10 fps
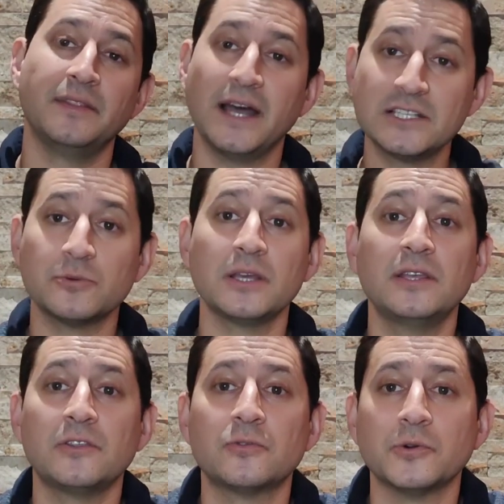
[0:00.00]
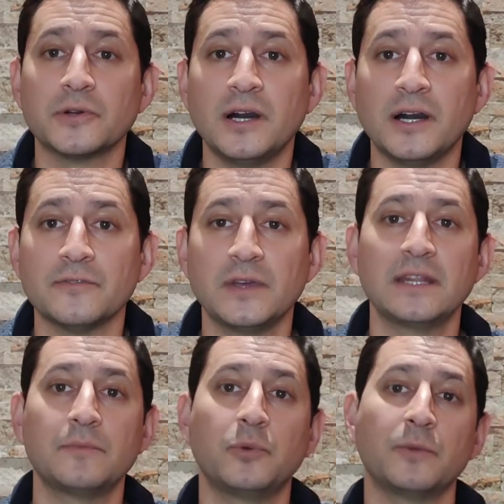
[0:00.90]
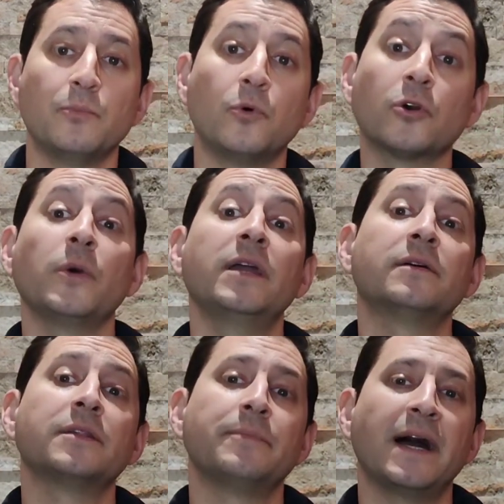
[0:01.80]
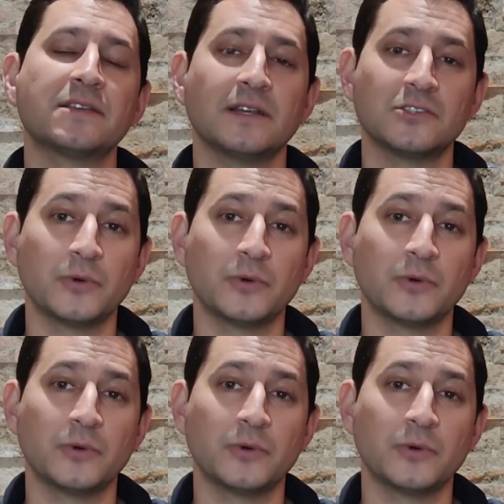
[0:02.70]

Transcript: that's what I think threw it off, and it put more weight on the backside.